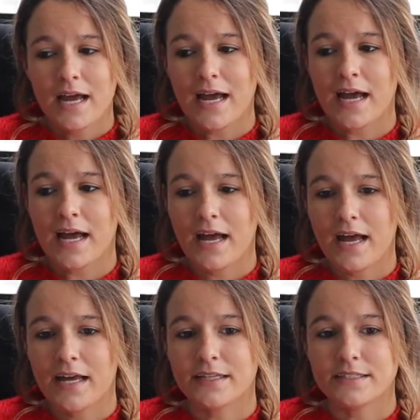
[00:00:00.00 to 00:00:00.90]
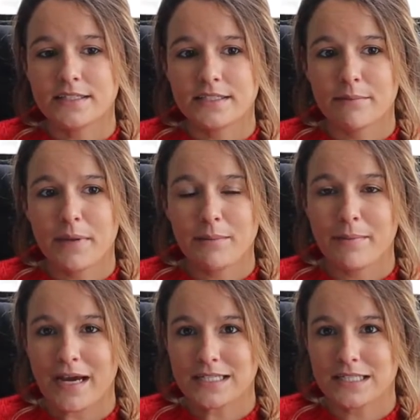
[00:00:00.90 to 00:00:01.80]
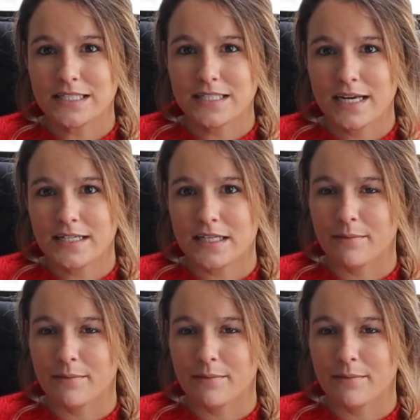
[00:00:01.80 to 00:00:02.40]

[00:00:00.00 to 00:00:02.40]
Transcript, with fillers: and maybe back to the States.